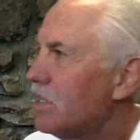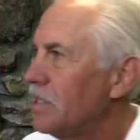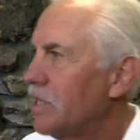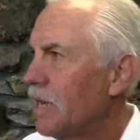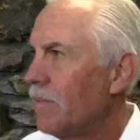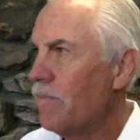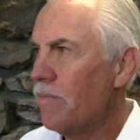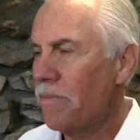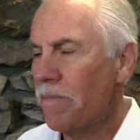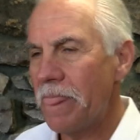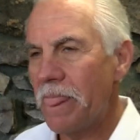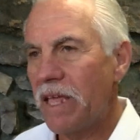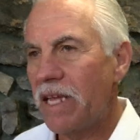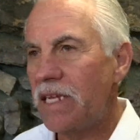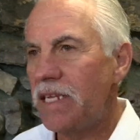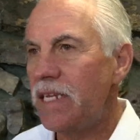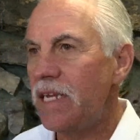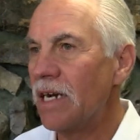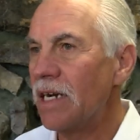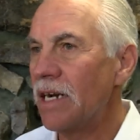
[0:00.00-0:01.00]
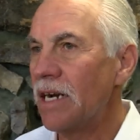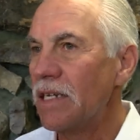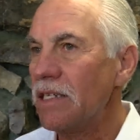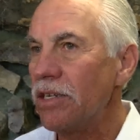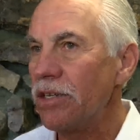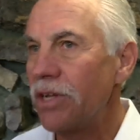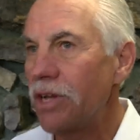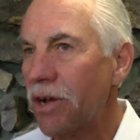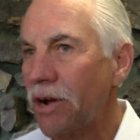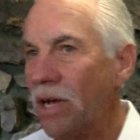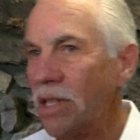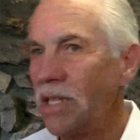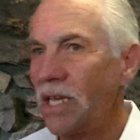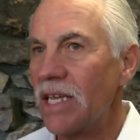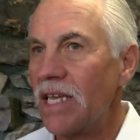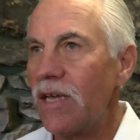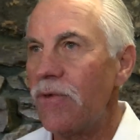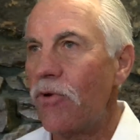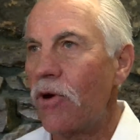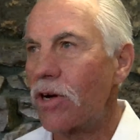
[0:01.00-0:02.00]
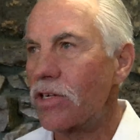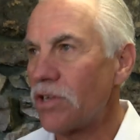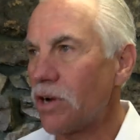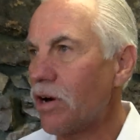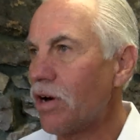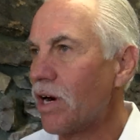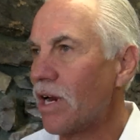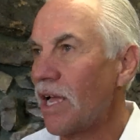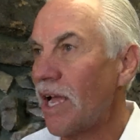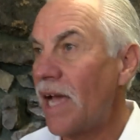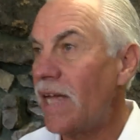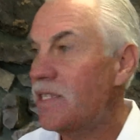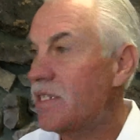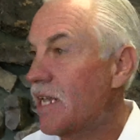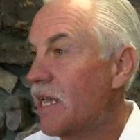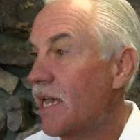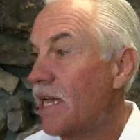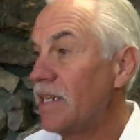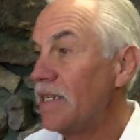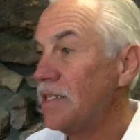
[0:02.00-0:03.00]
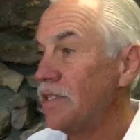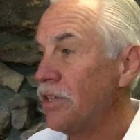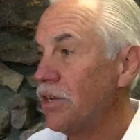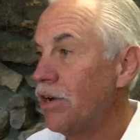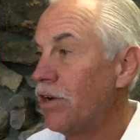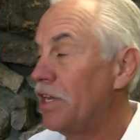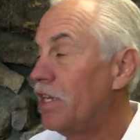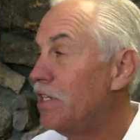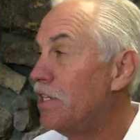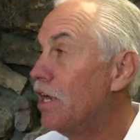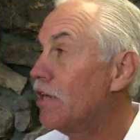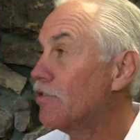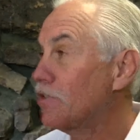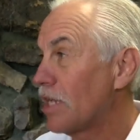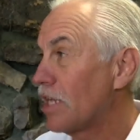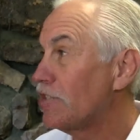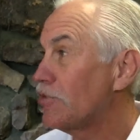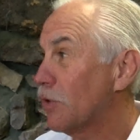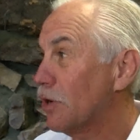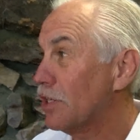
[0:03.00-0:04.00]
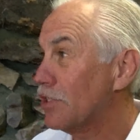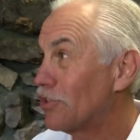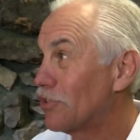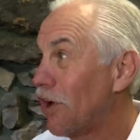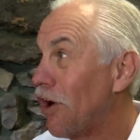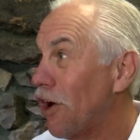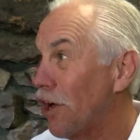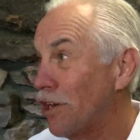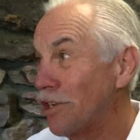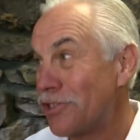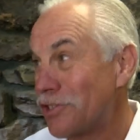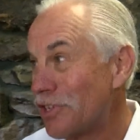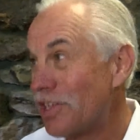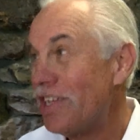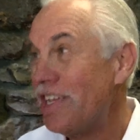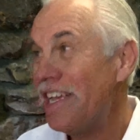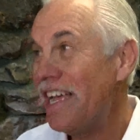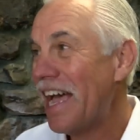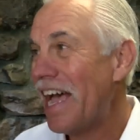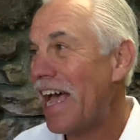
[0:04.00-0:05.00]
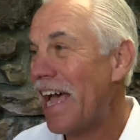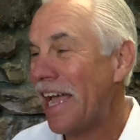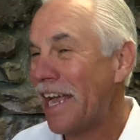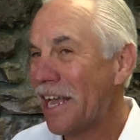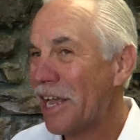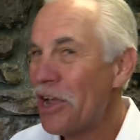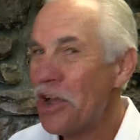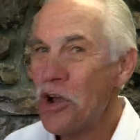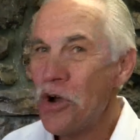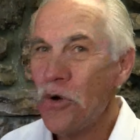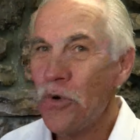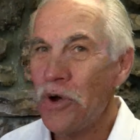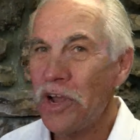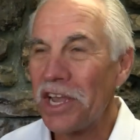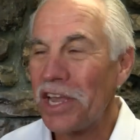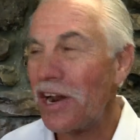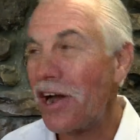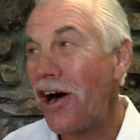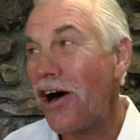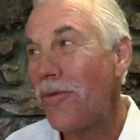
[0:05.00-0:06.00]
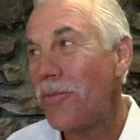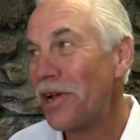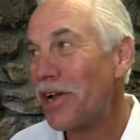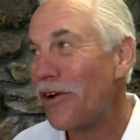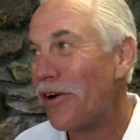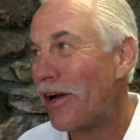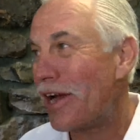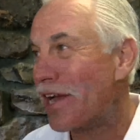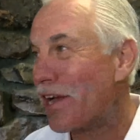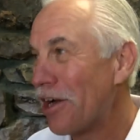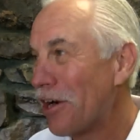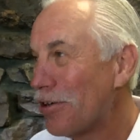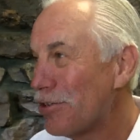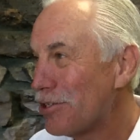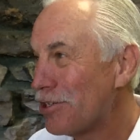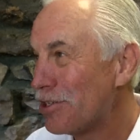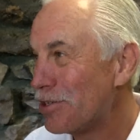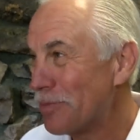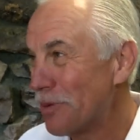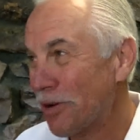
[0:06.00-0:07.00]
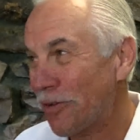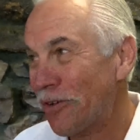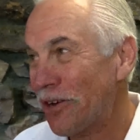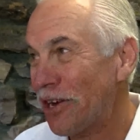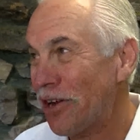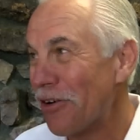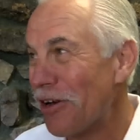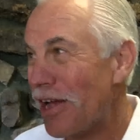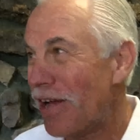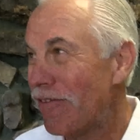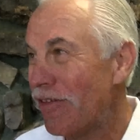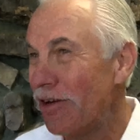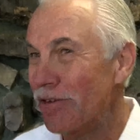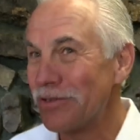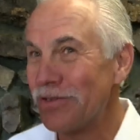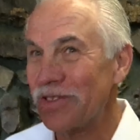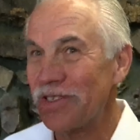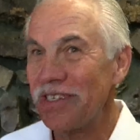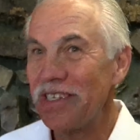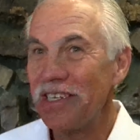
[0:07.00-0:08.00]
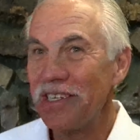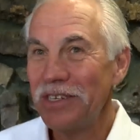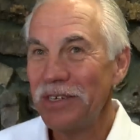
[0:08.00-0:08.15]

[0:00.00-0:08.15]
Yep. He, you know, I think he works hard at that. You know, he knows that's where it starts. Hey, we can all be great coaches, but if we don't have those